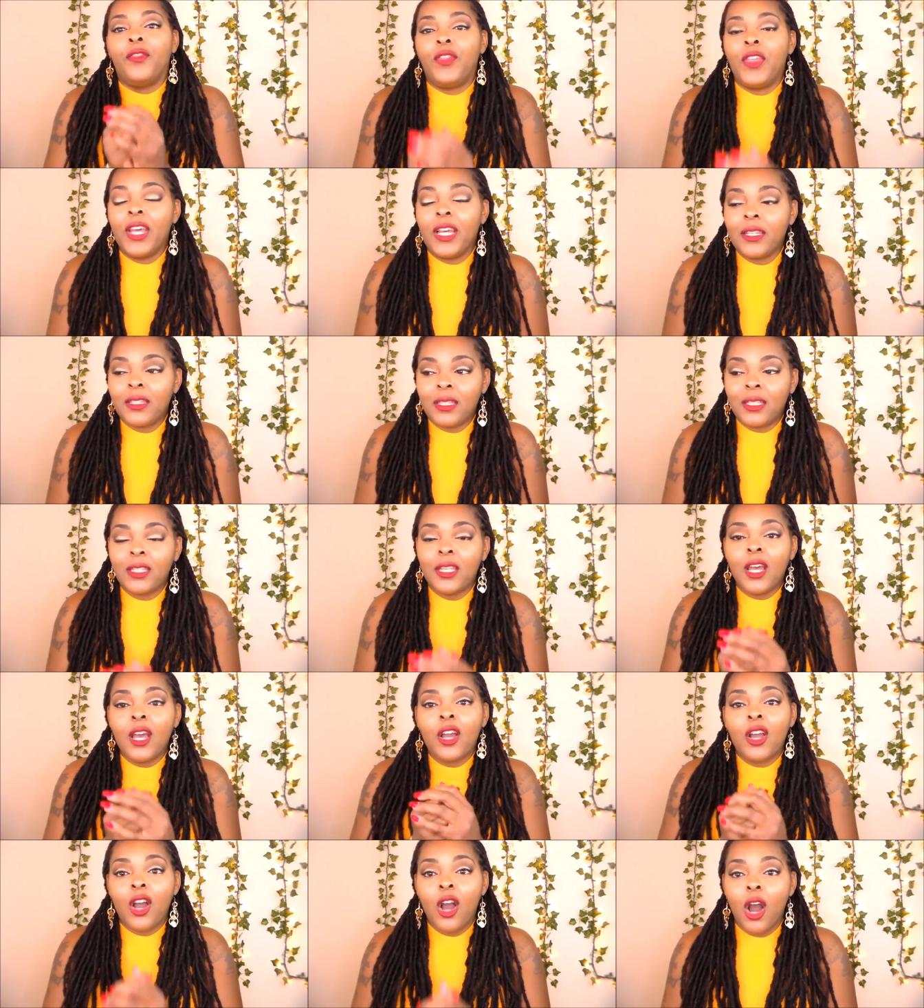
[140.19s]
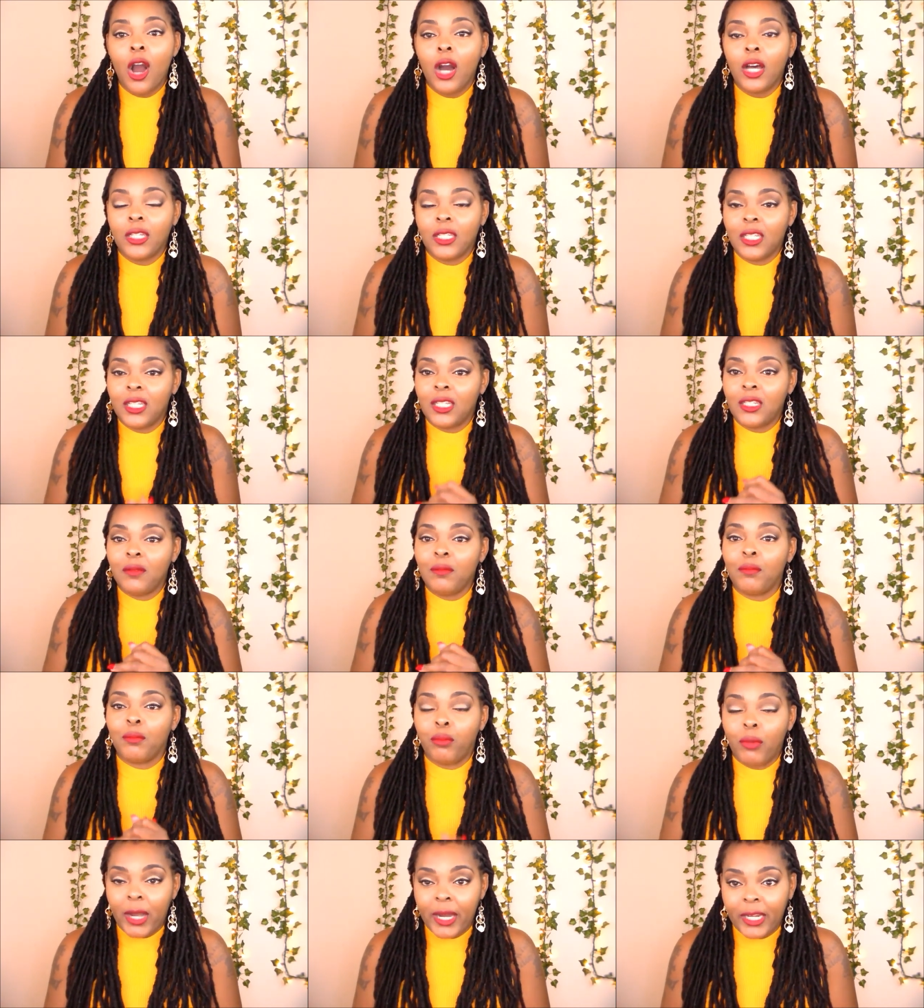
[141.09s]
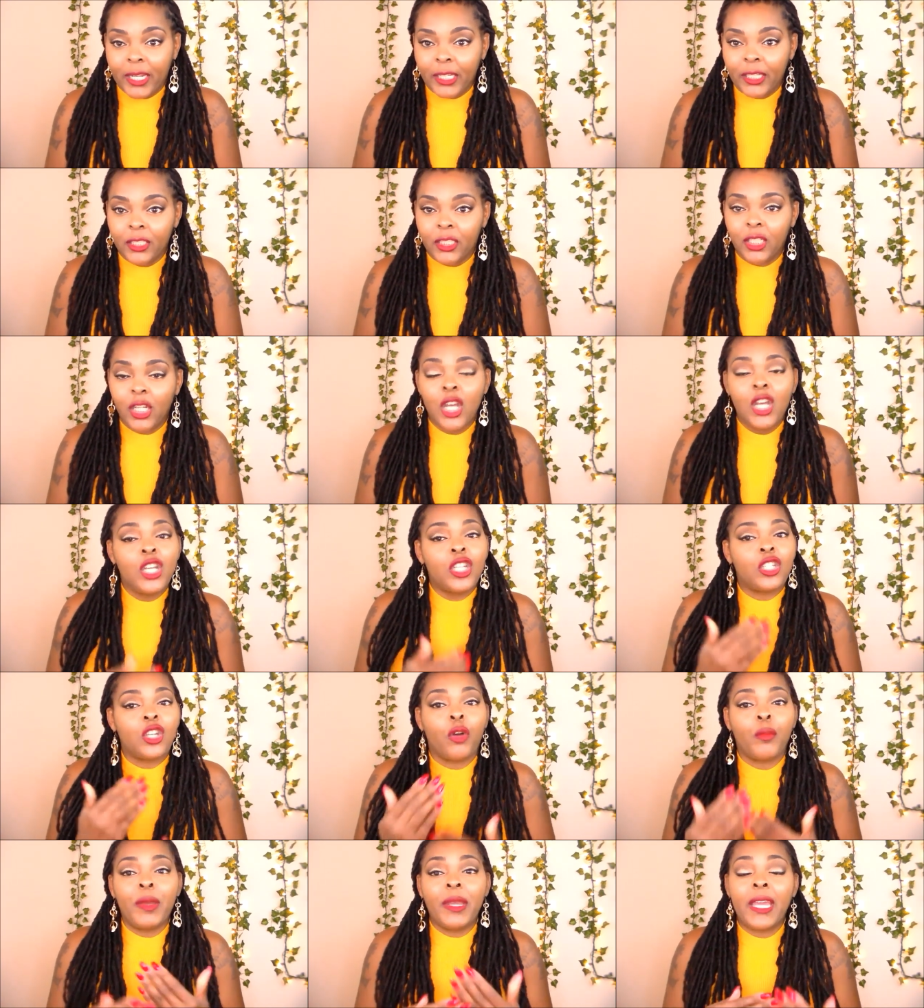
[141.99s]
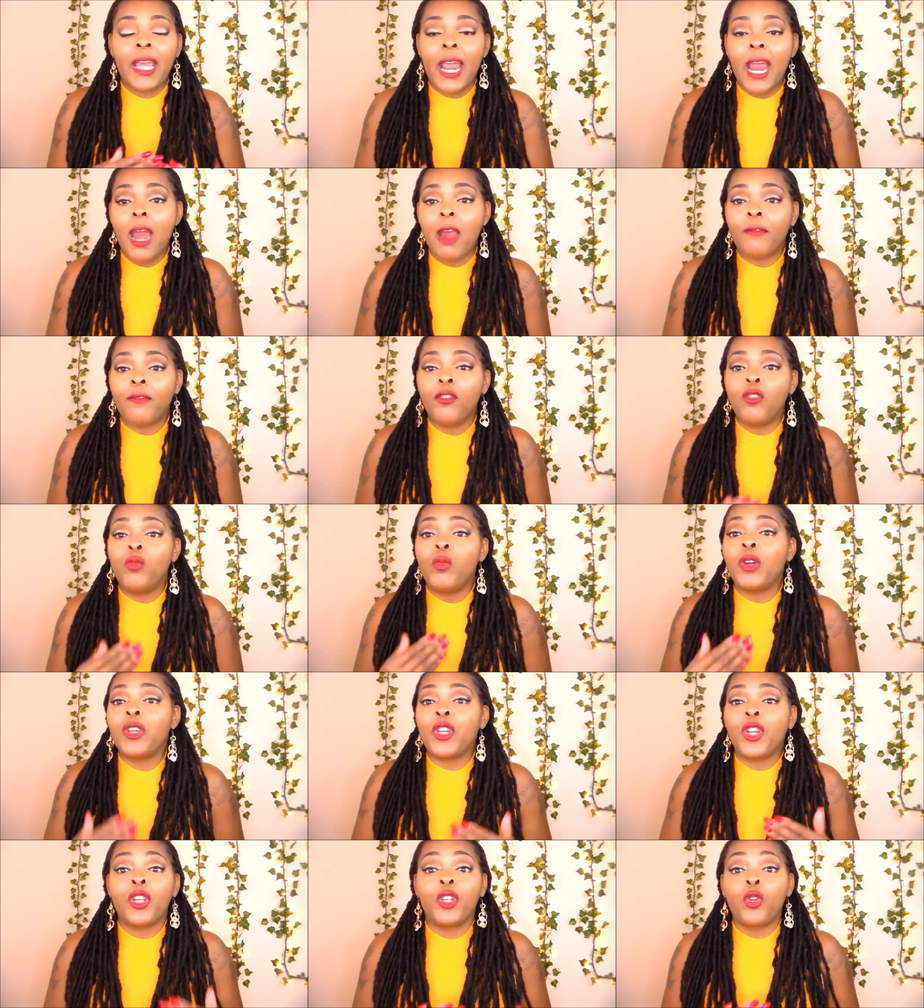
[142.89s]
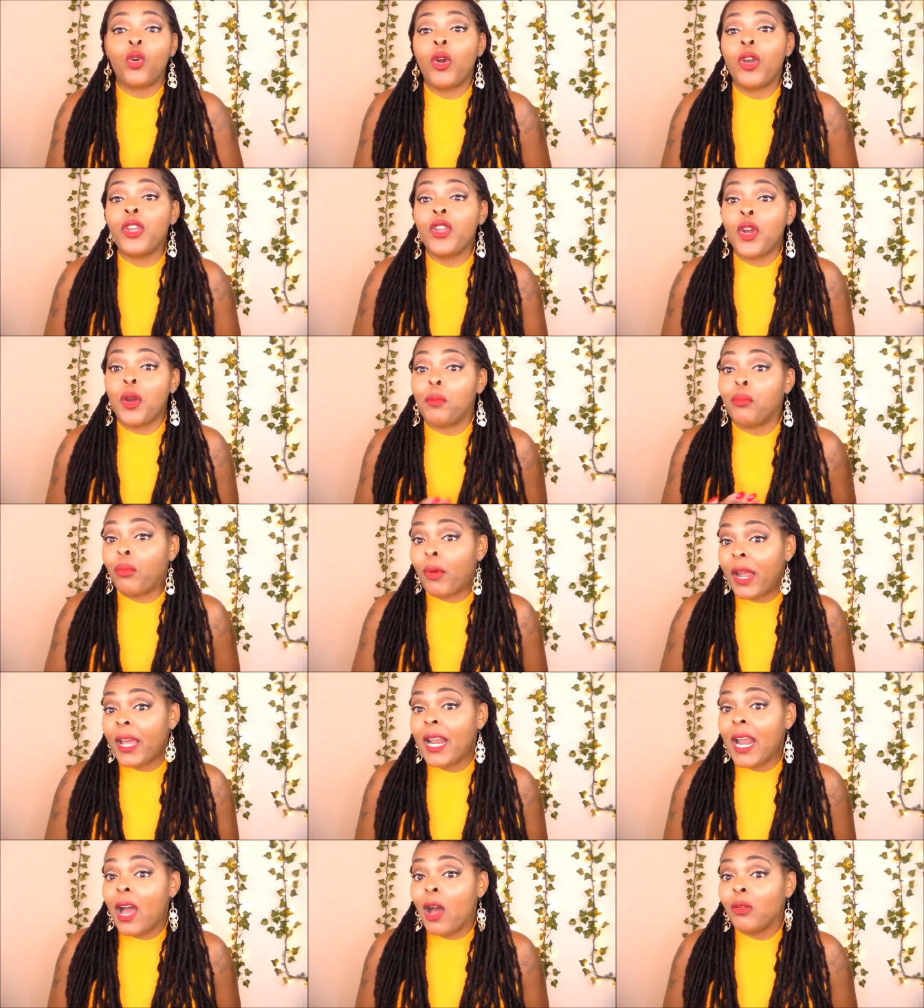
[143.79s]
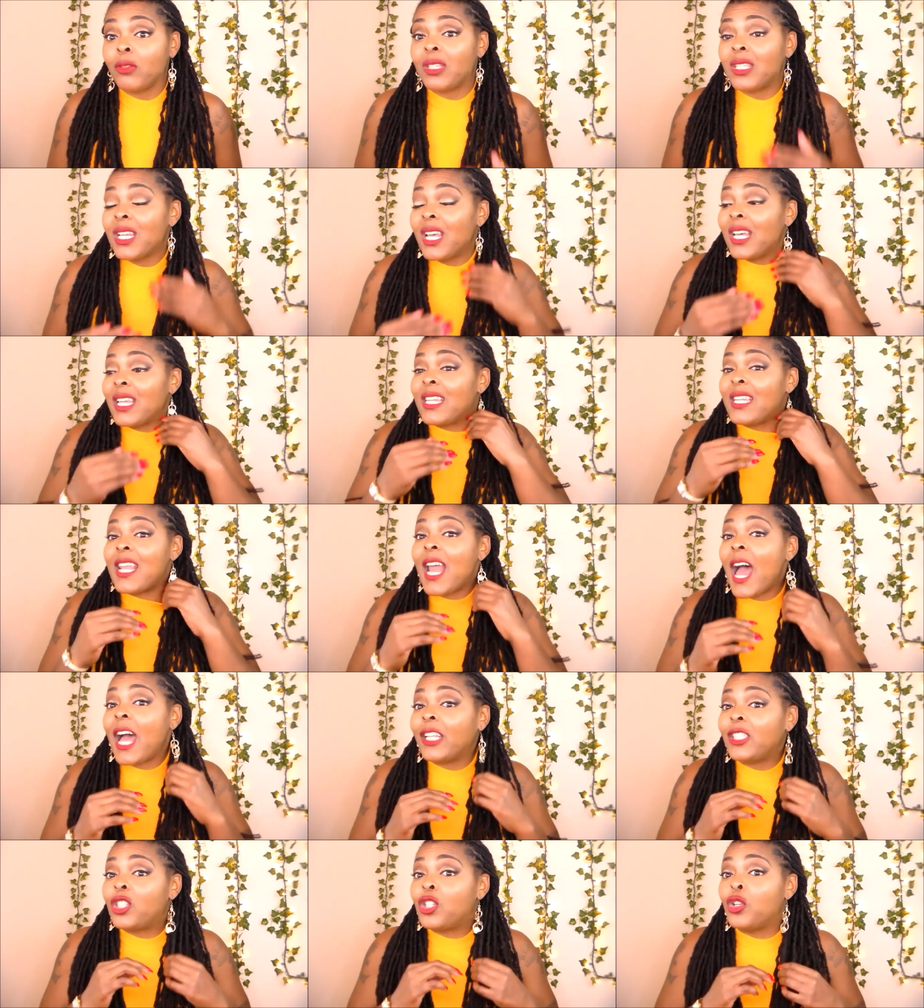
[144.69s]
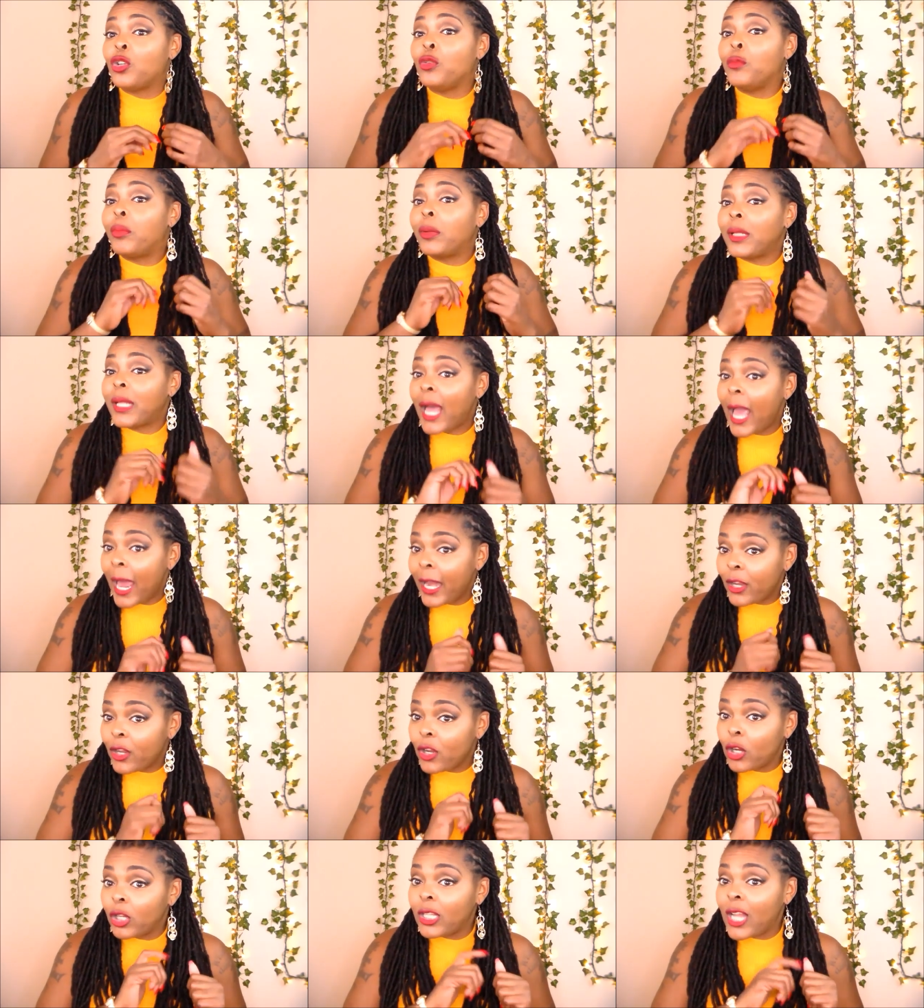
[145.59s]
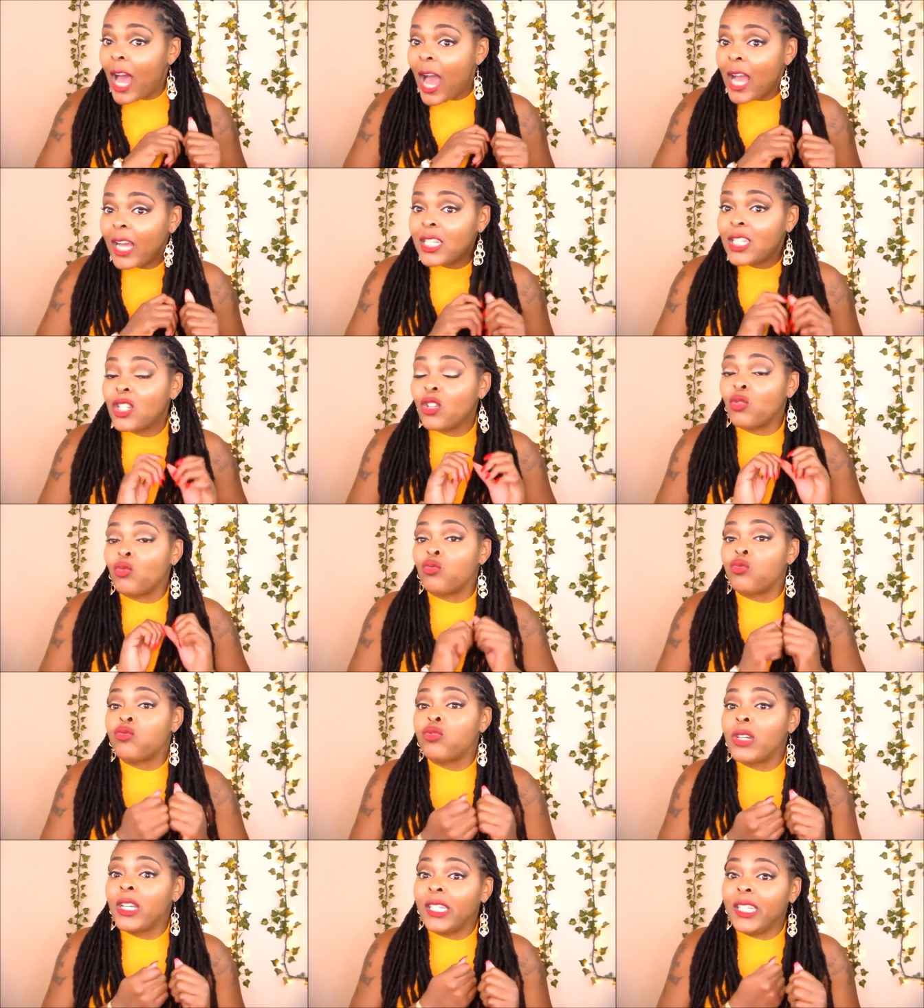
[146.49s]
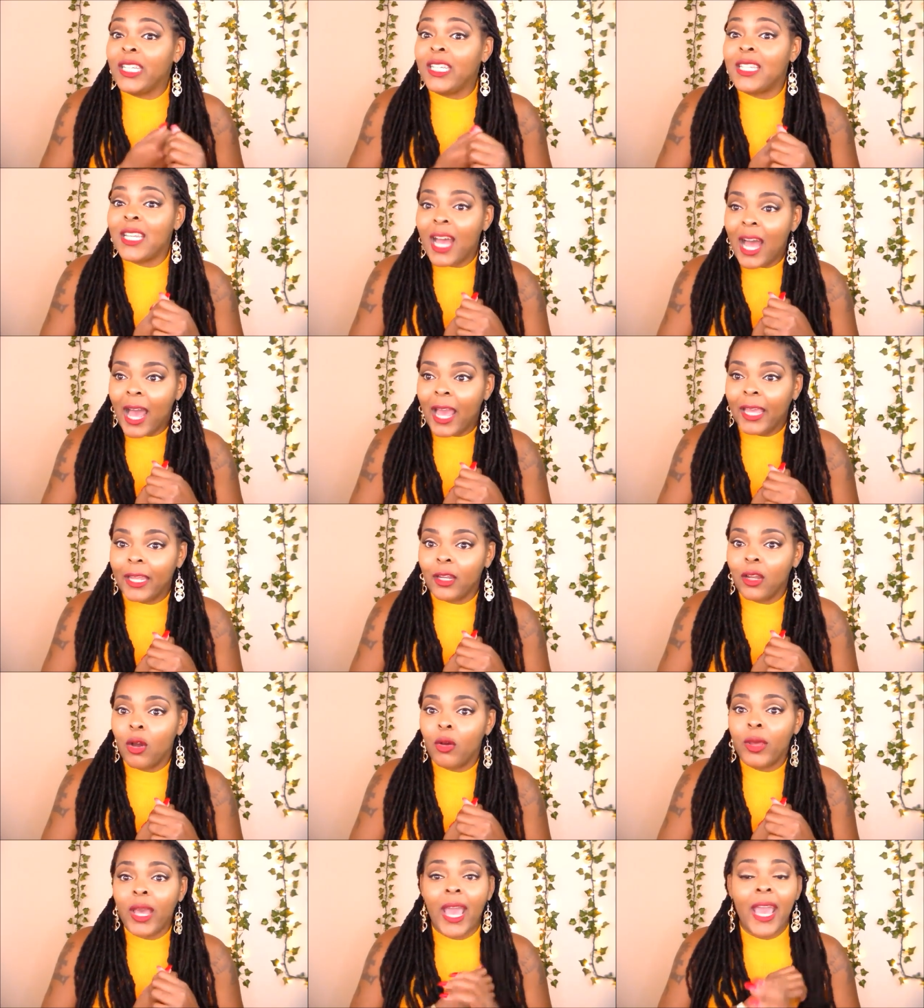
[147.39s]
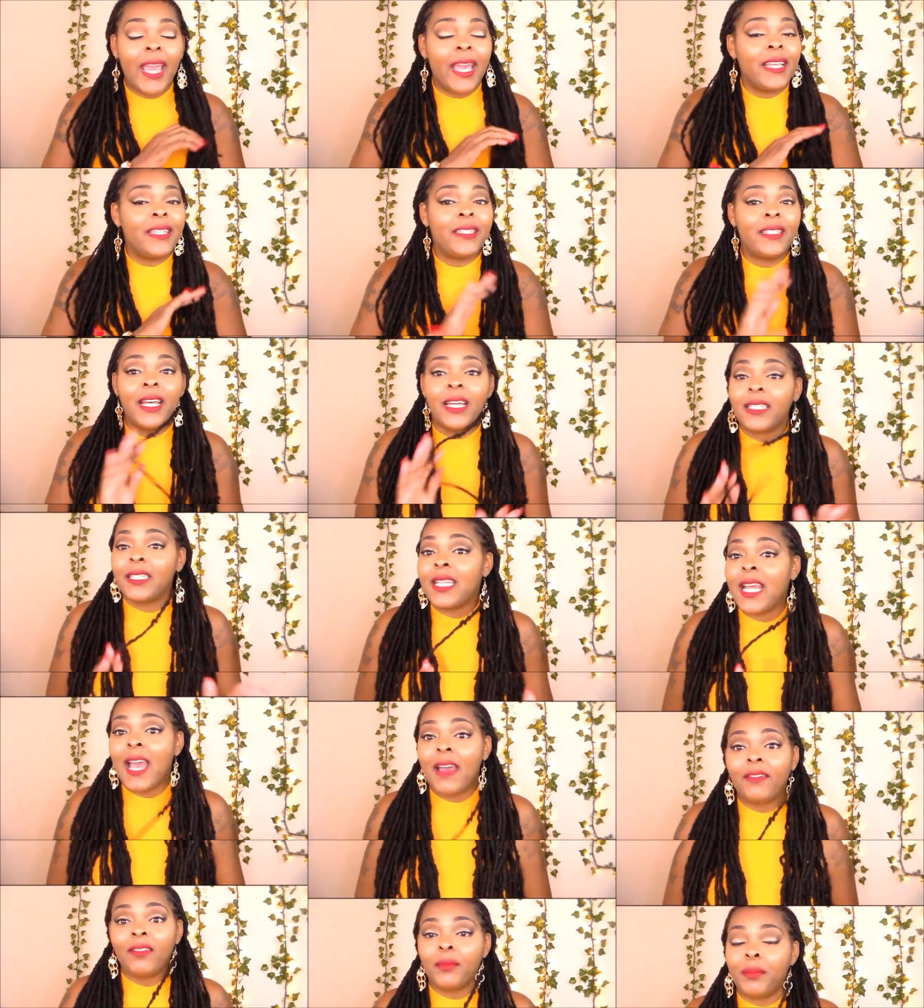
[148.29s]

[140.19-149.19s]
This causes breakage. So be careful when you're doing your braid outs not to plait your locks really tight, okay? It doesn't have